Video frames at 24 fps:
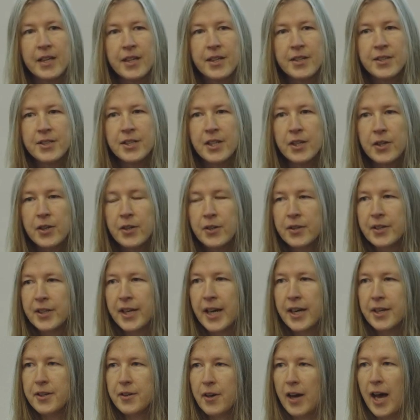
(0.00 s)
So
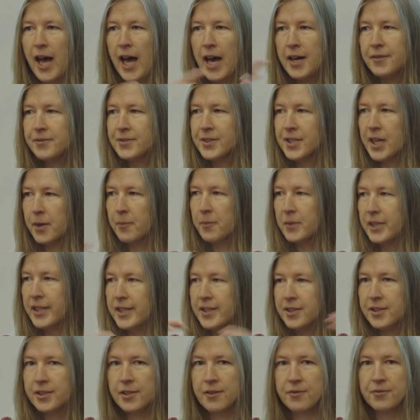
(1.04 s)
yeah, you have some
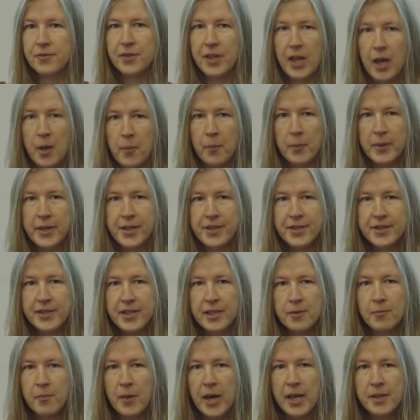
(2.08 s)
list of numbers.
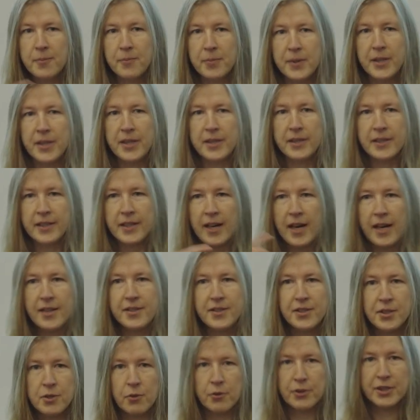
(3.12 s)
It might be
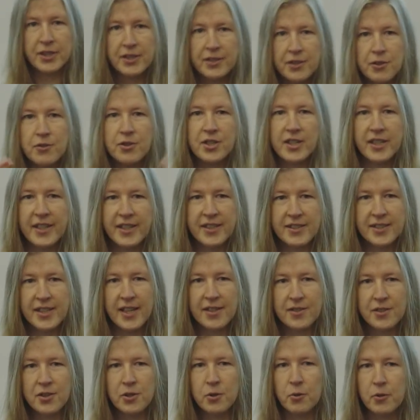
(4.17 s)
unsorted. Usually it's
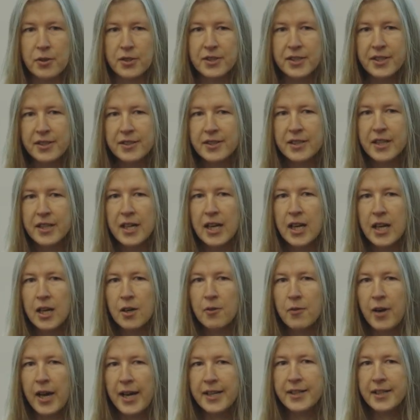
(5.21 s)
unsorted,
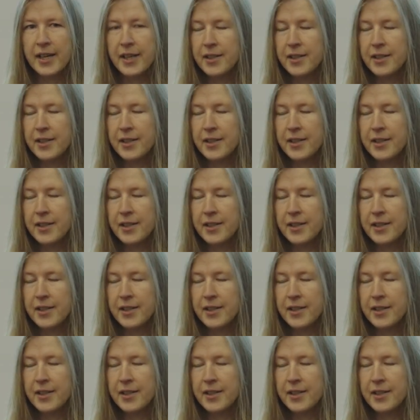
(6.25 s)
right?